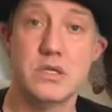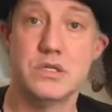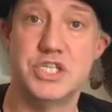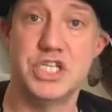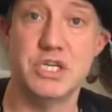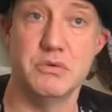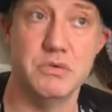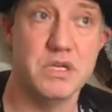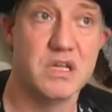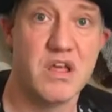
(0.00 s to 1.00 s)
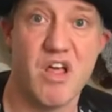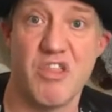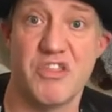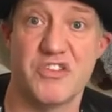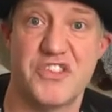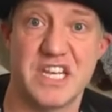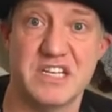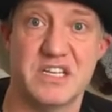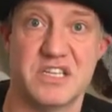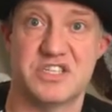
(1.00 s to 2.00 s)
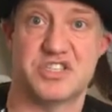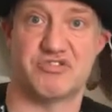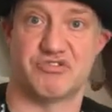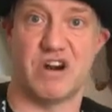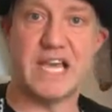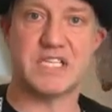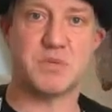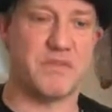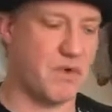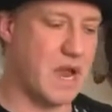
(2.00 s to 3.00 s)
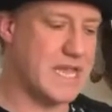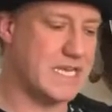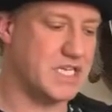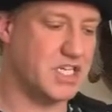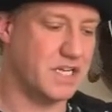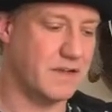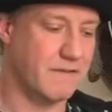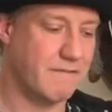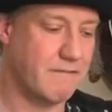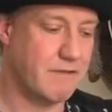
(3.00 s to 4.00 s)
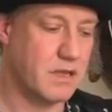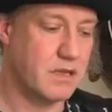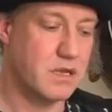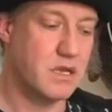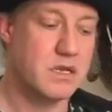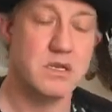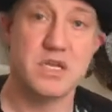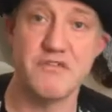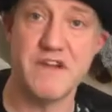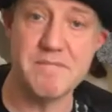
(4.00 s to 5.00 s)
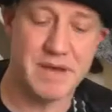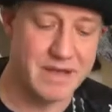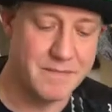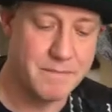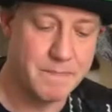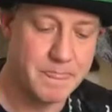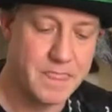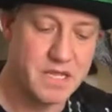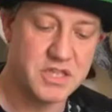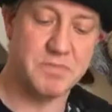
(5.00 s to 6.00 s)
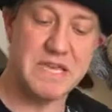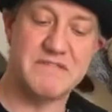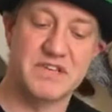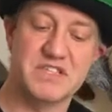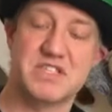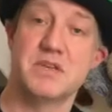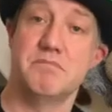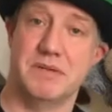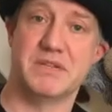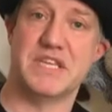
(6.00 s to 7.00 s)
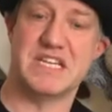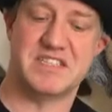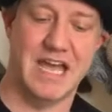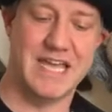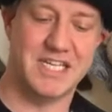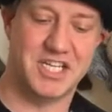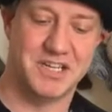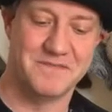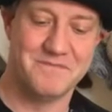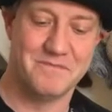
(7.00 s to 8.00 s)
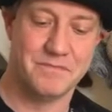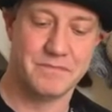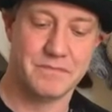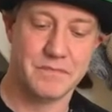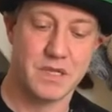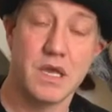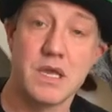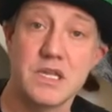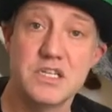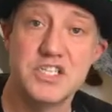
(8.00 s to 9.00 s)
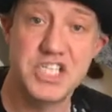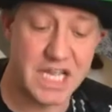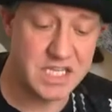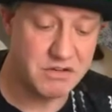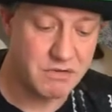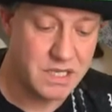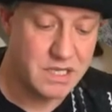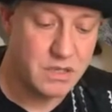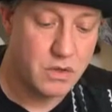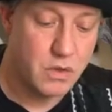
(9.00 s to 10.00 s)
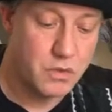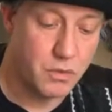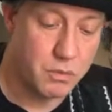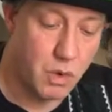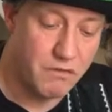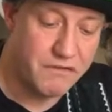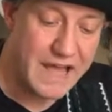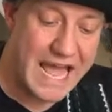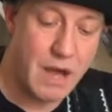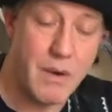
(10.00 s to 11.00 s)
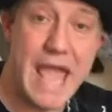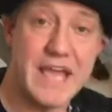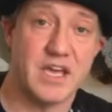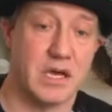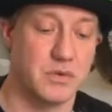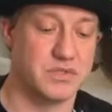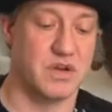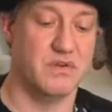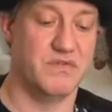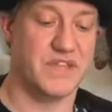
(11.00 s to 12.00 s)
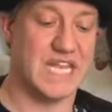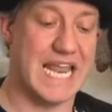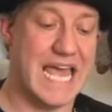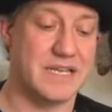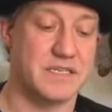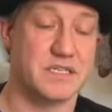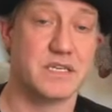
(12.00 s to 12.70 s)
June, the thunder strikes with rage. November, the beavers build their stage. January, the wolf howl echoes over the land.